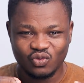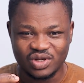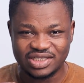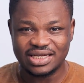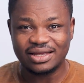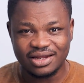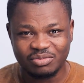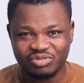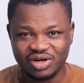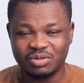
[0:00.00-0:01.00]
we say
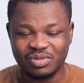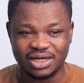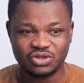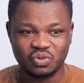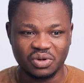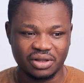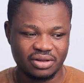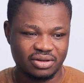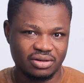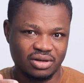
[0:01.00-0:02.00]
them pretty much with